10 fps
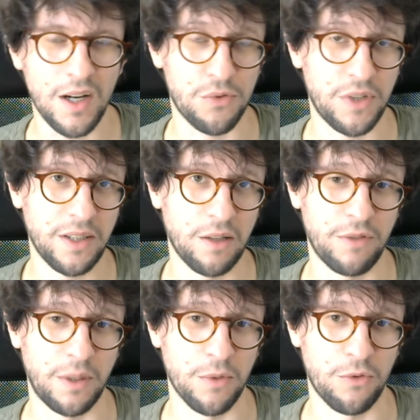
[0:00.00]
A final
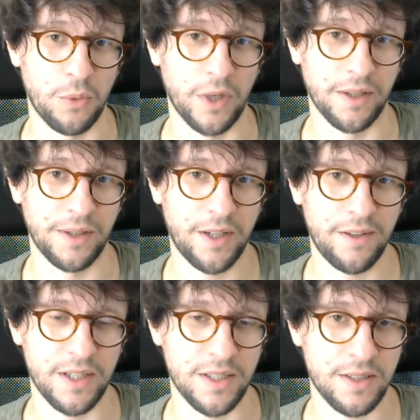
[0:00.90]
thing before we end here
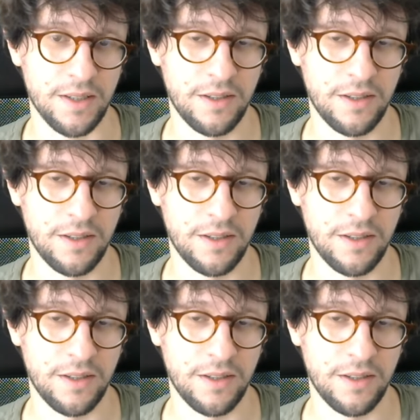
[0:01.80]
is